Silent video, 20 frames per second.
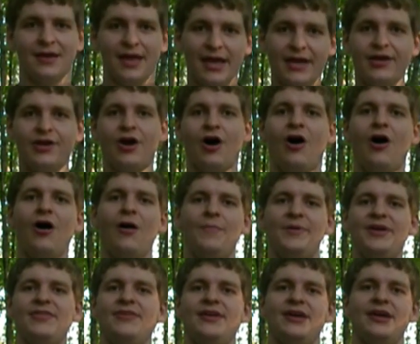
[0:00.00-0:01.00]
It could all
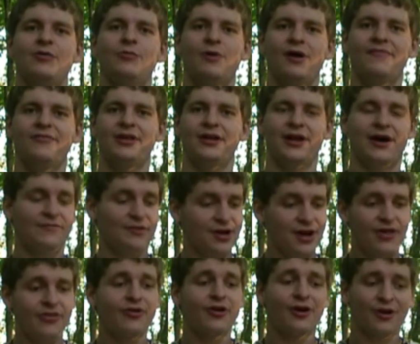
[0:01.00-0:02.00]
be the equivalent of
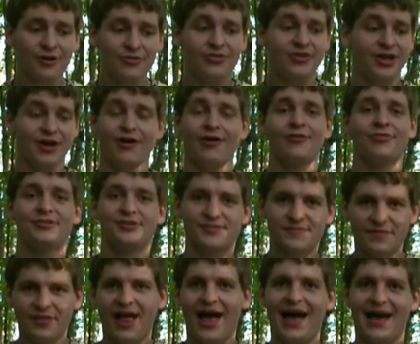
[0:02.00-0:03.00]
another the earth is
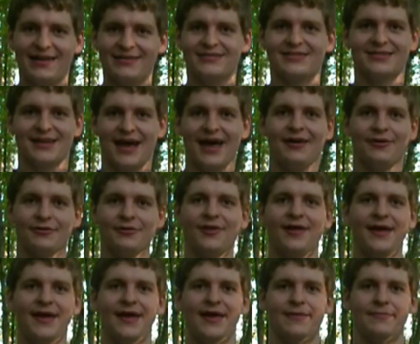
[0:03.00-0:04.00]
flat style
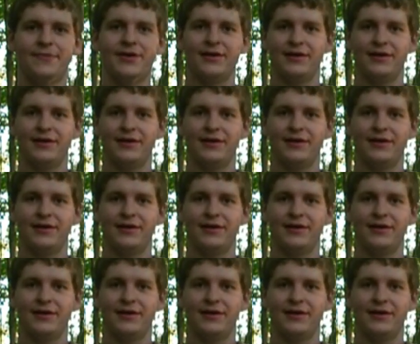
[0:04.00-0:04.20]
claim.